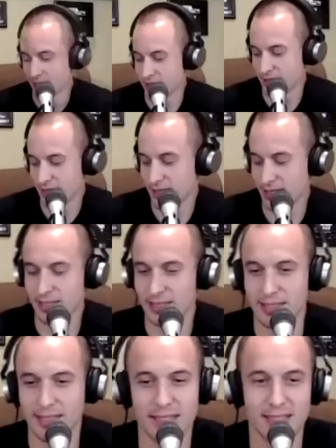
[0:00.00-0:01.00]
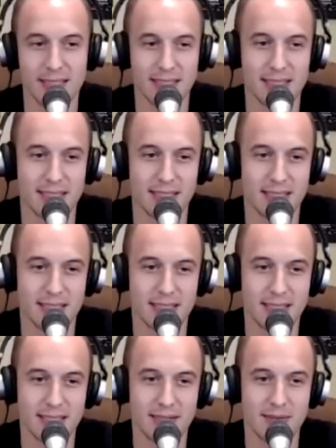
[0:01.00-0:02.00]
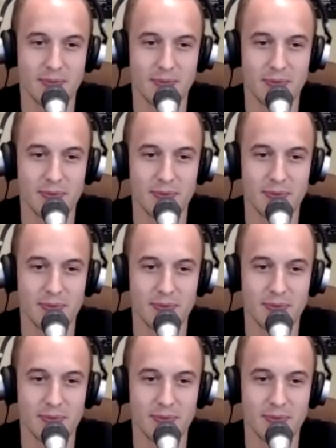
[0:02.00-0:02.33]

not a tent. Which